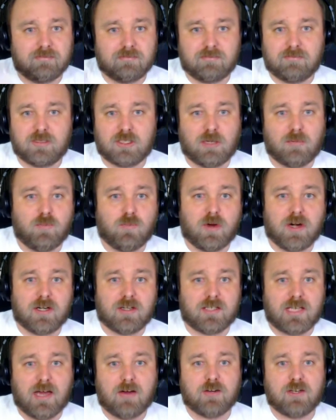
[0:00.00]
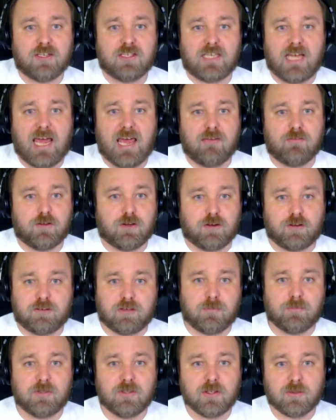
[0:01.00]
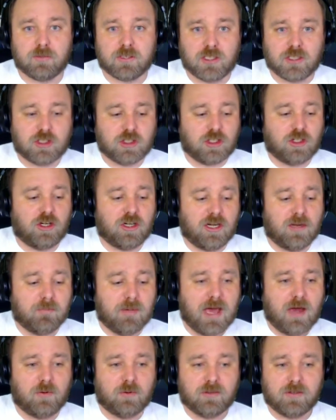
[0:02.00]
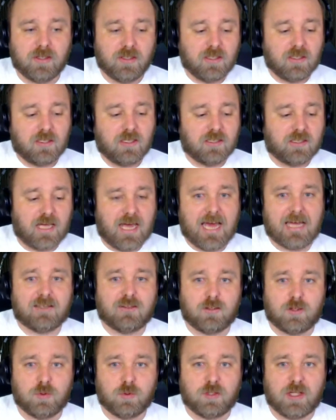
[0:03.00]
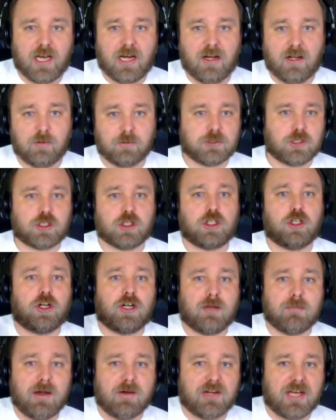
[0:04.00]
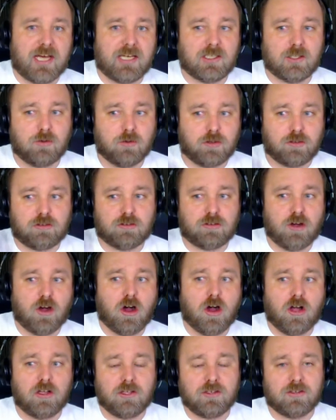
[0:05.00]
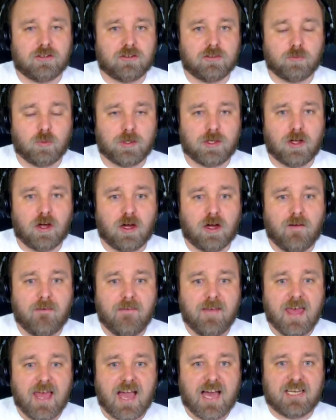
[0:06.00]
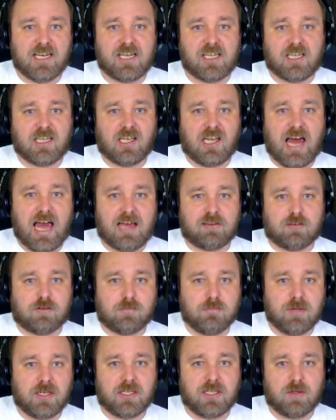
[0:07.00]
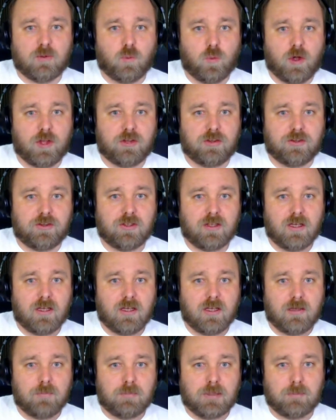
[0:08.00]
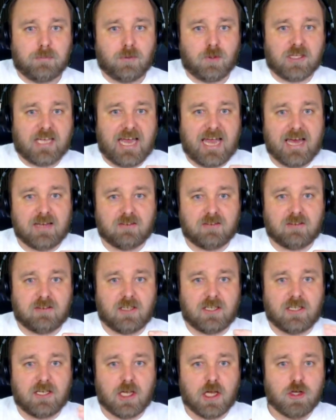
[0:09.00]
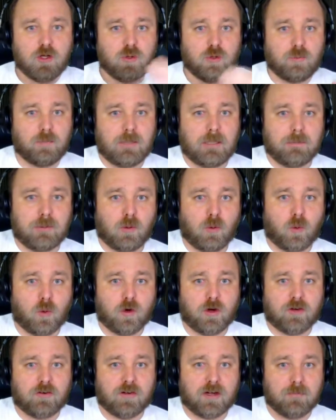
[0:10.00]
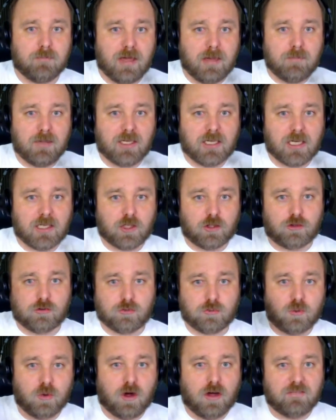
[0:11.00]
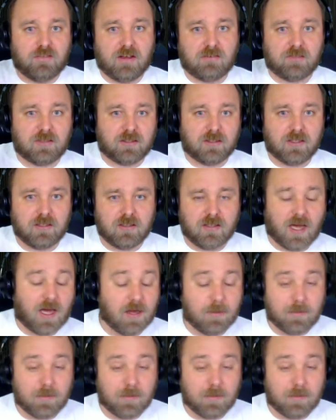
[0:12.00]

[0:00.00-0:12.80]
somewhere down in Devon or something, there was a certain amount that had to go there and there was a certain amount that had to go to Scotland and whatnot, and then at the last minute with people cancelling and new people ordering, maybe it kind of threw off everything. I